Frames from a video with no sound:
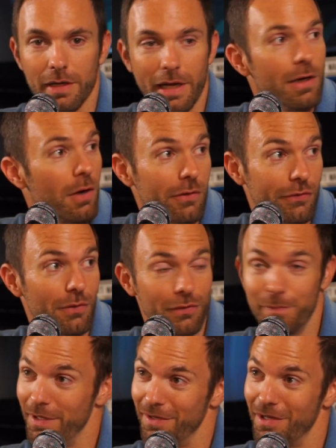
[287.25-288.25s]
All right. And it
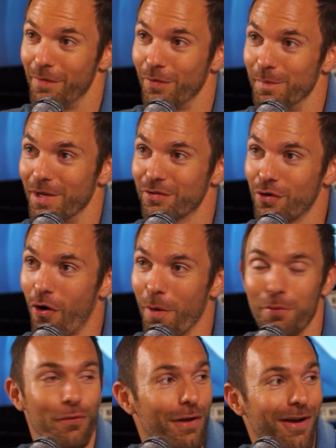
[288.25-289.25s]
also, to me, it definitely makes
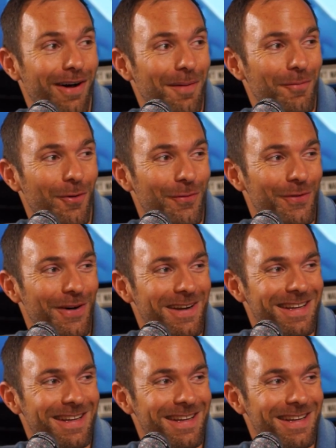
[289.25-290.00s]
carpooling a lot more fun.